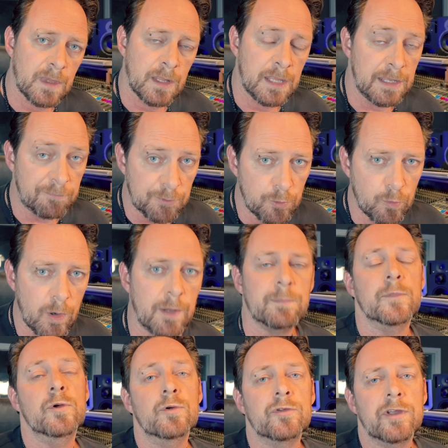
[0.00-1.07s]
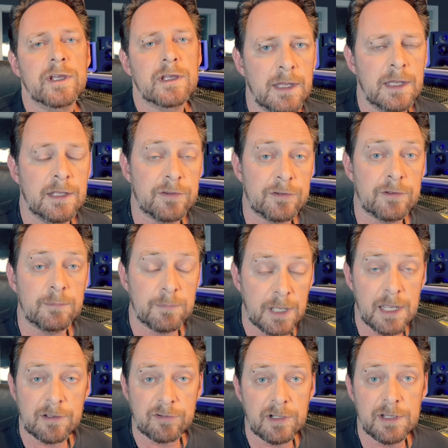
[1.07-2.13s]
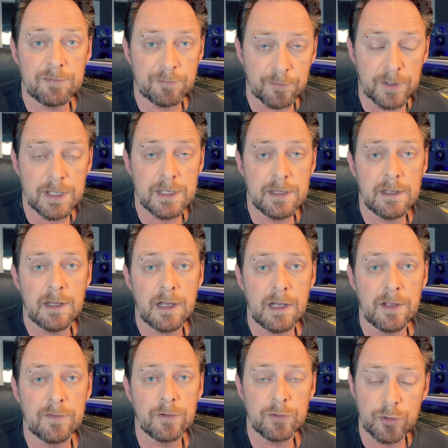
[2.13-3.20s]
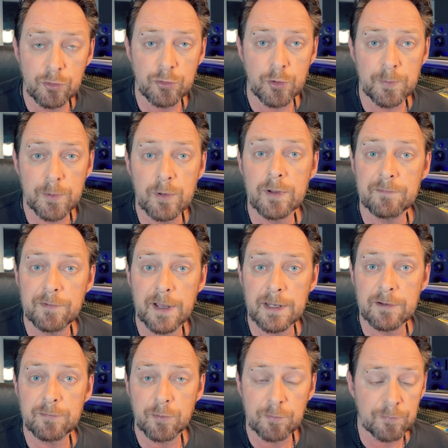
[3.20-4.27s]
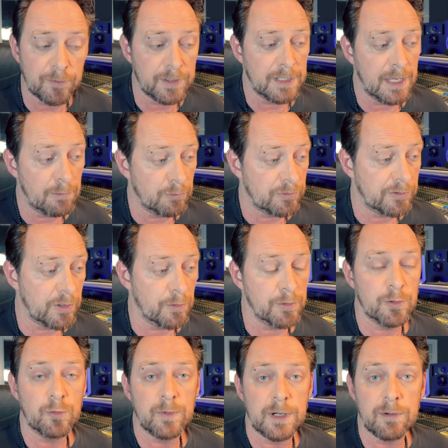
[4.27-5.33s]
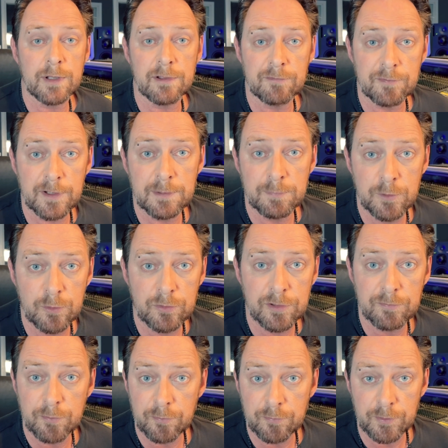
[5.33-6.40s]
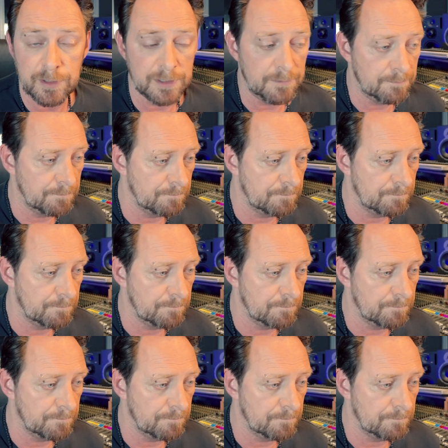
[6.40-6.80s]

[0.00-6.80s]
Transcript: If you want music, it's actually free on YouTube. You can find it for free. I will show you where you can find music for free.